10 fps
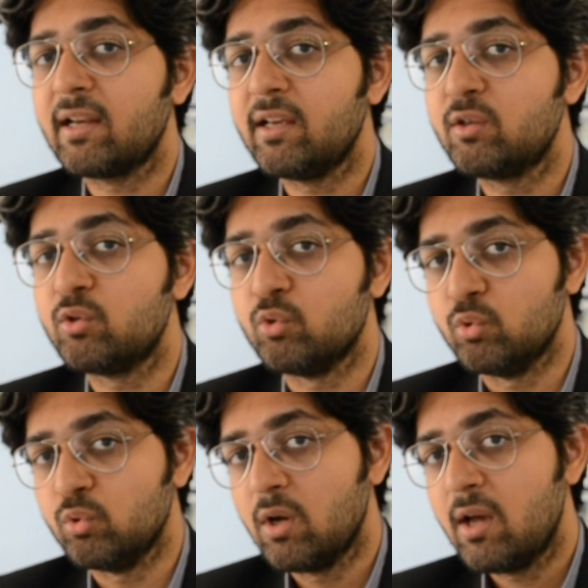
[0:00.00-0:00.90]
likely
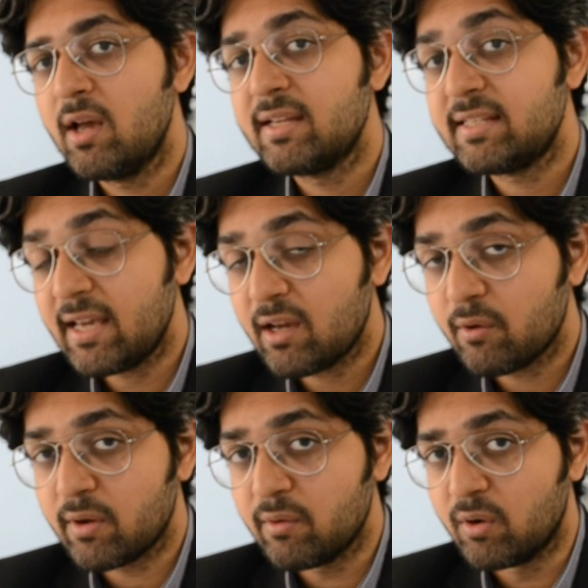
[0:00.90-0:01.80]
to
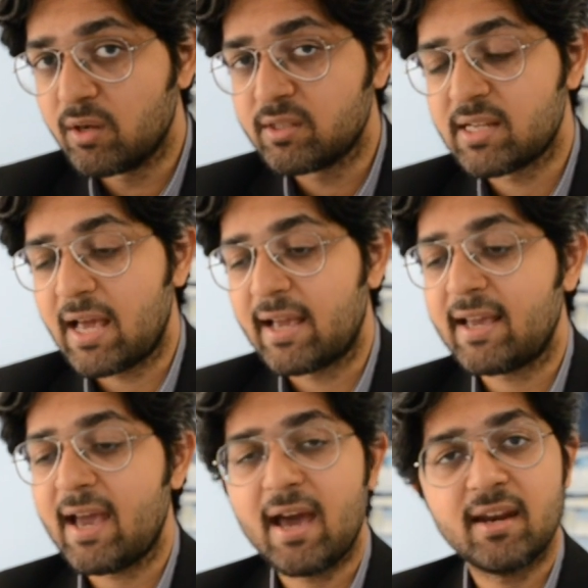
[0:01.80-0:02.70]
take away words
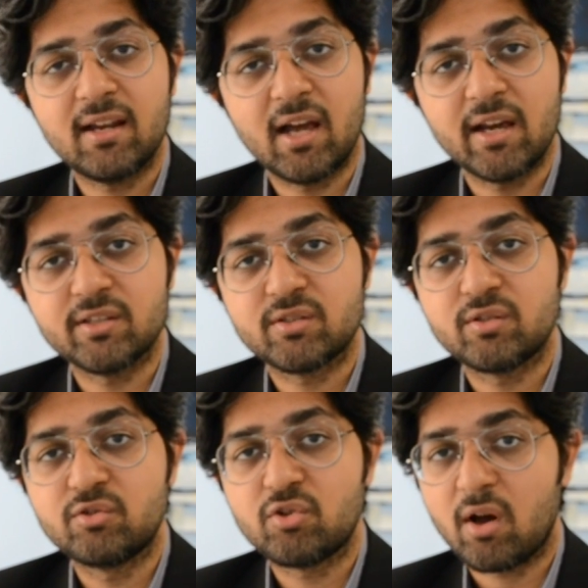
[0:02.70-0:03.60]
like
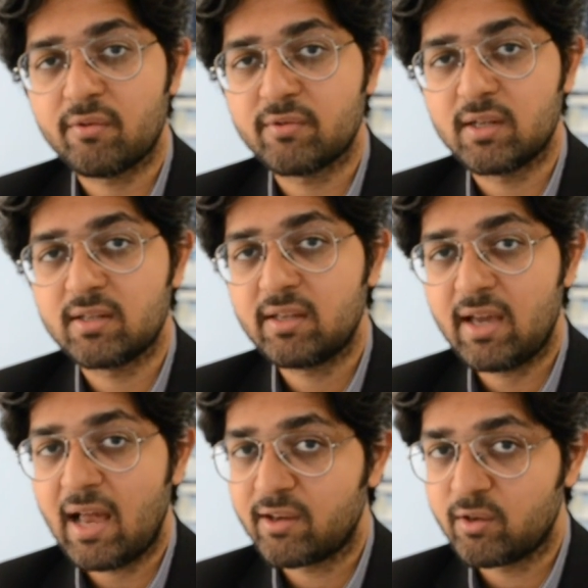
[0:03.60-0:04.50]
analyzed,
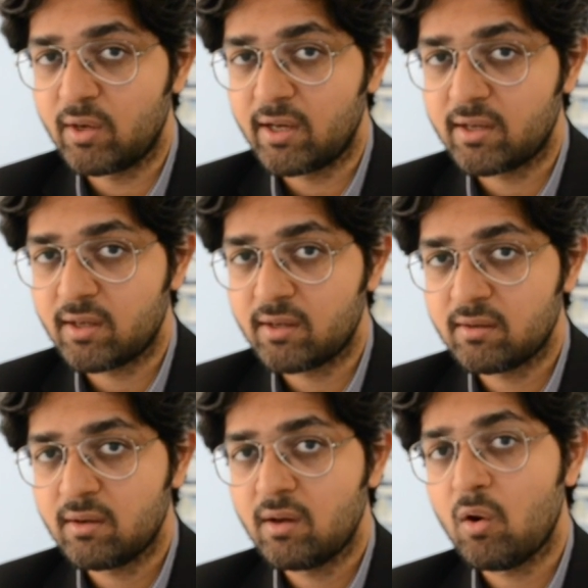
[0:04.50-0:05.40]
drafted,
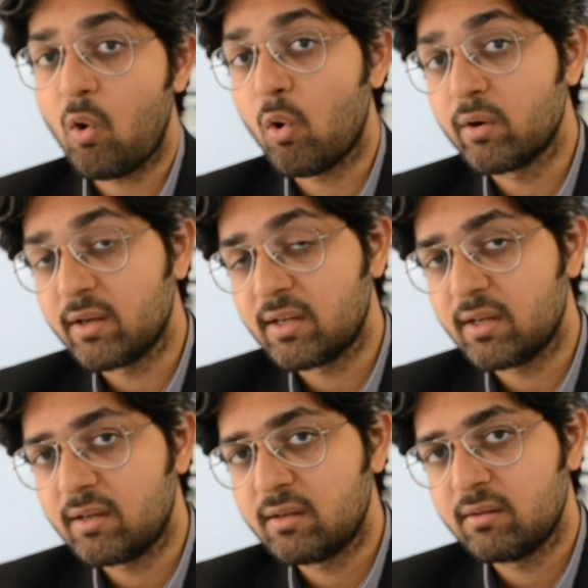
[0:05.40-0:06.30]
calculated,
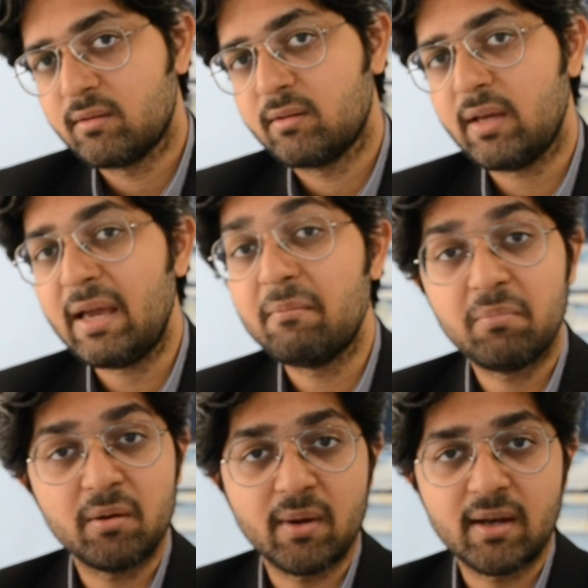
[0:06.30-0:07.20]
audited,
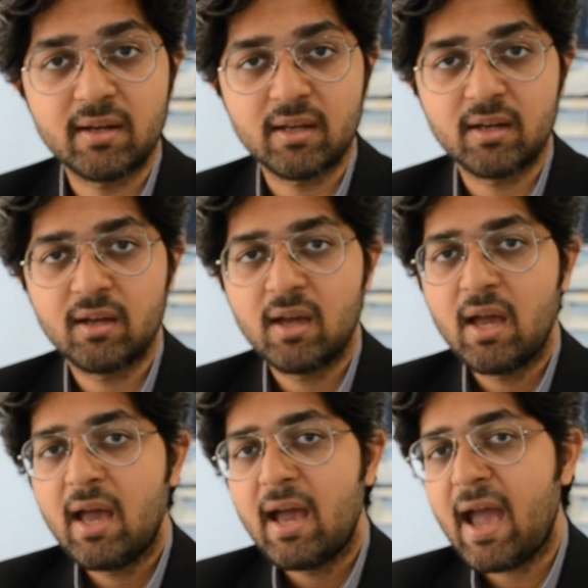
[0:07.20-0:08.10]
implemented,
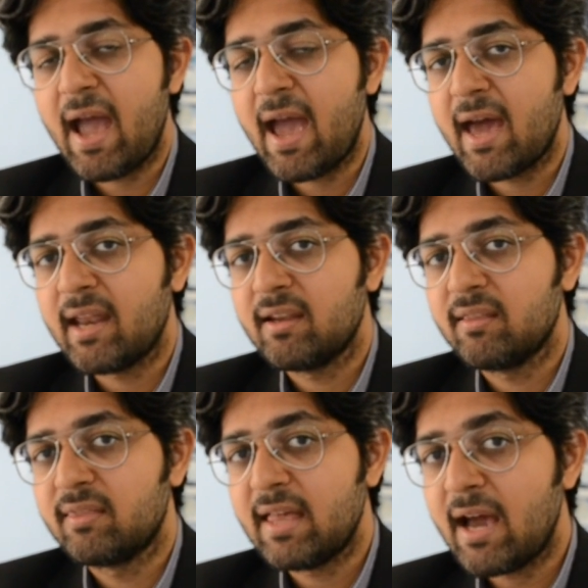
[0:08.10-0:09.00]

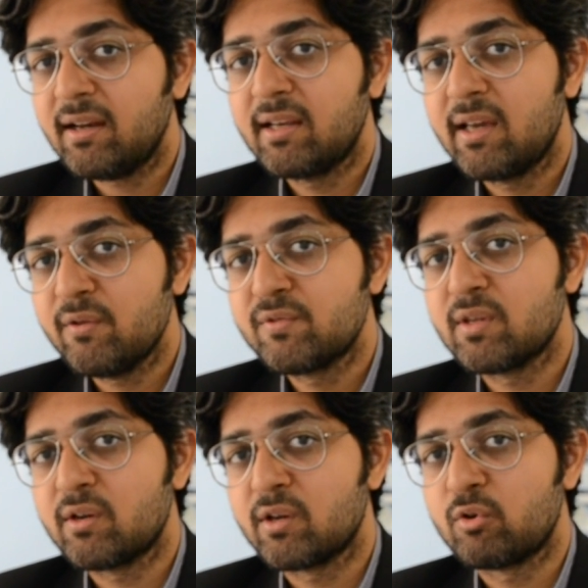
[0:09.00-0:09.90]
and that
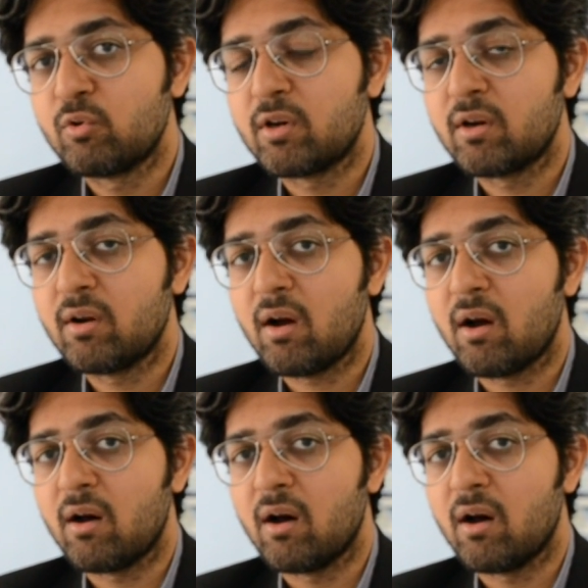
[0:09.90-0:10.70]
gives the recruiter